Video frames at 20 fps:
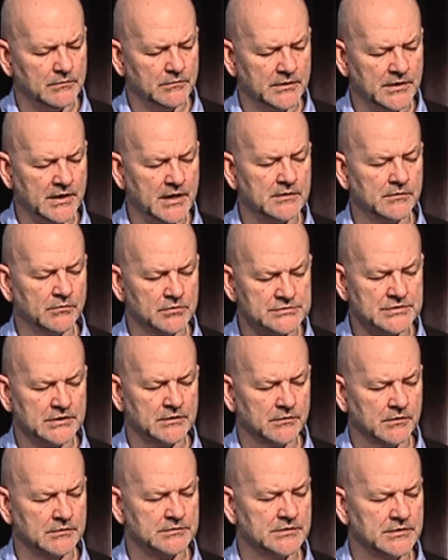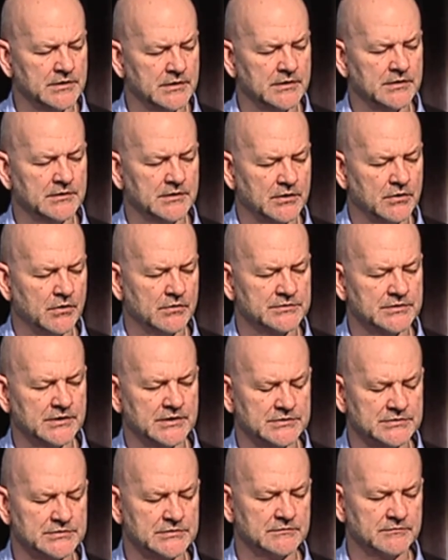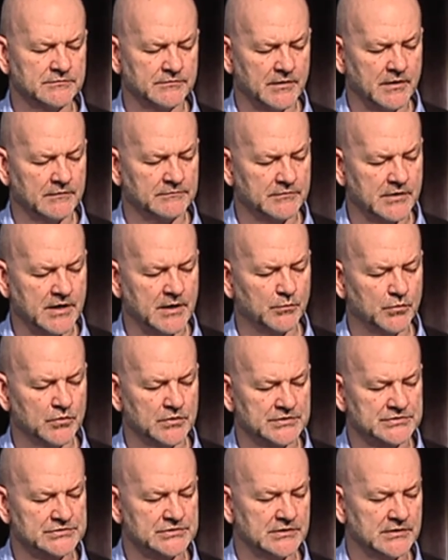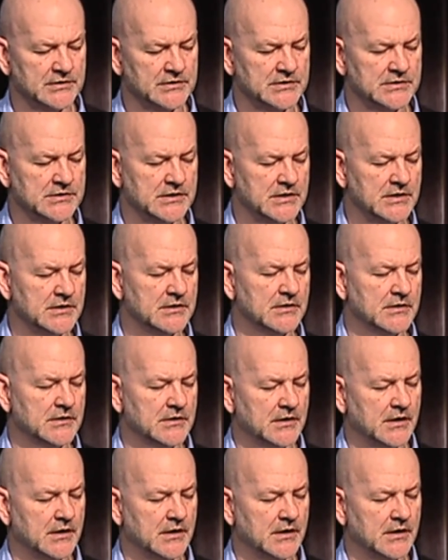We then also looked at it in the context of groundwater salinity,